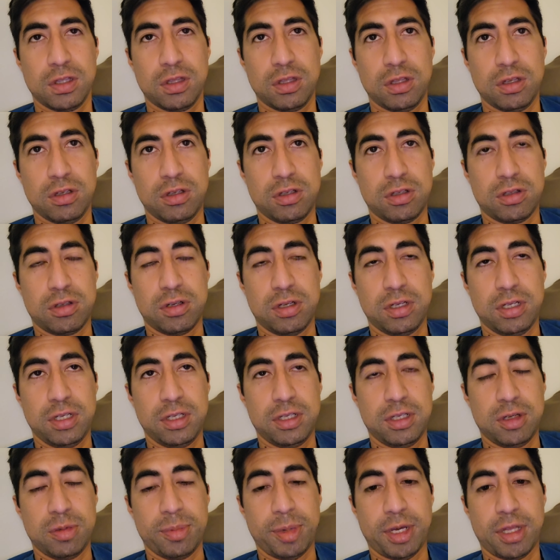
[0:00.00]
It's just easy
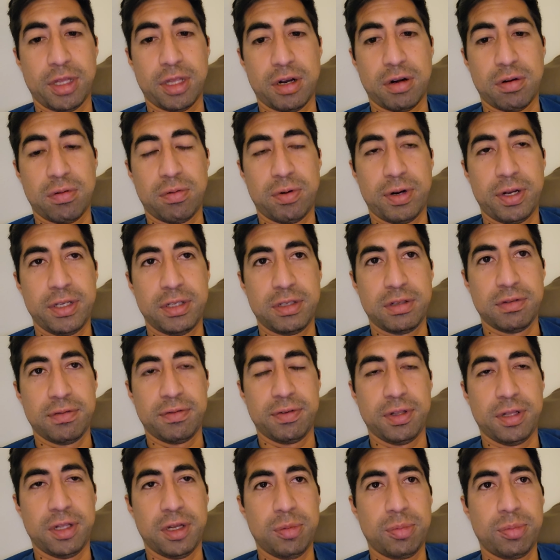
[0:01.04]
to make a lot of rice to
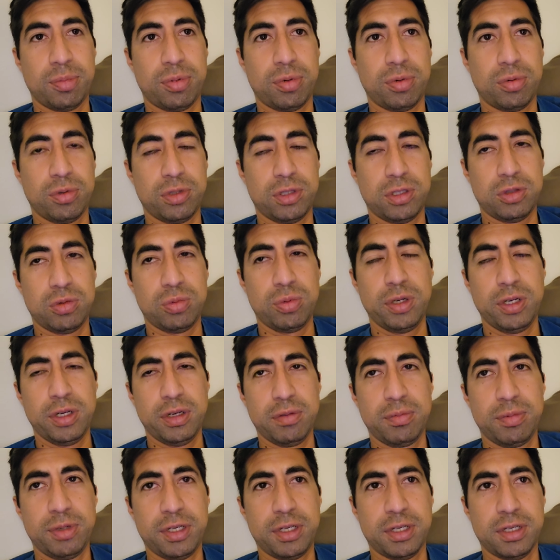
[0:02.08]
fill up, which is weird
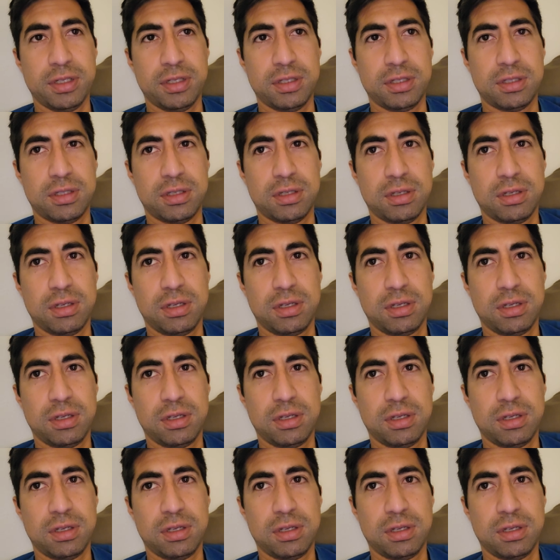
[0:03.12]
because